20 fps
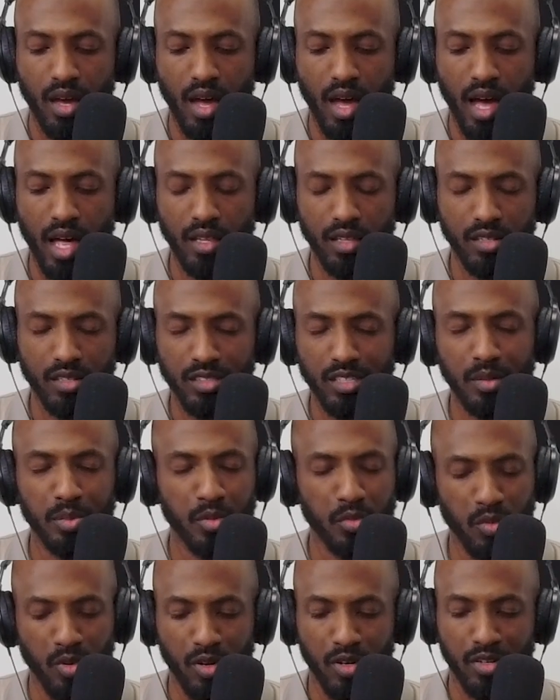I looked up the
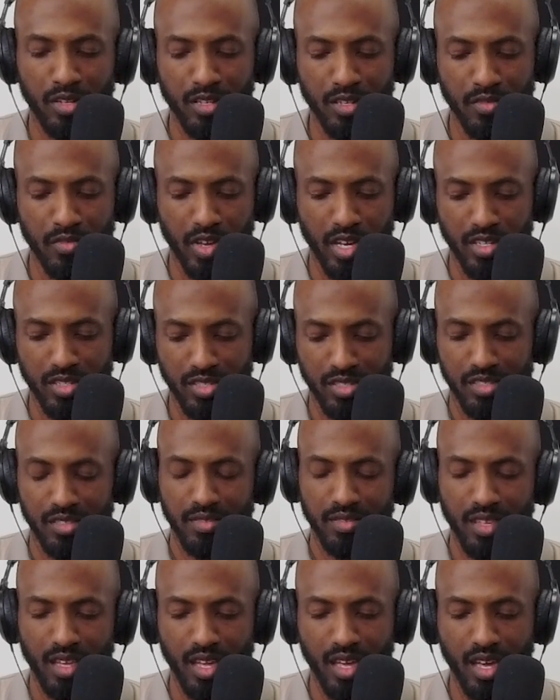word innovation
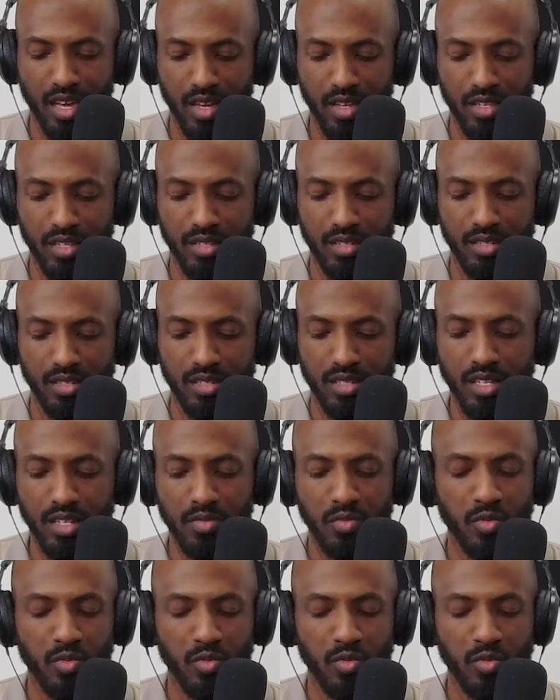and didn't